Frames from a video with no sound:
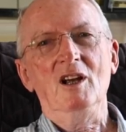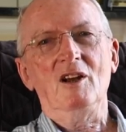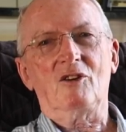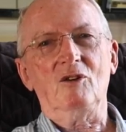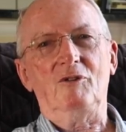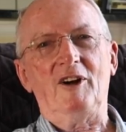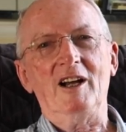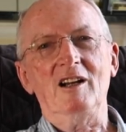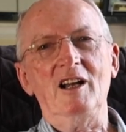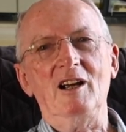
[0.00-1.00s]
So
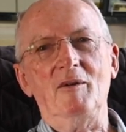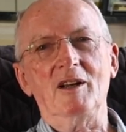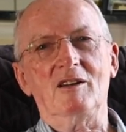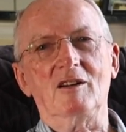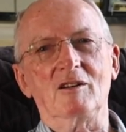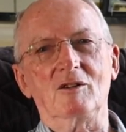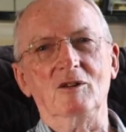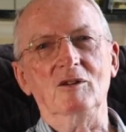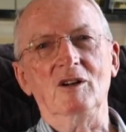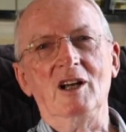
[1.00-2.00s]
finally I went
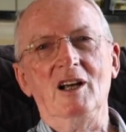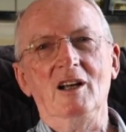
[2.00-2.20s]
to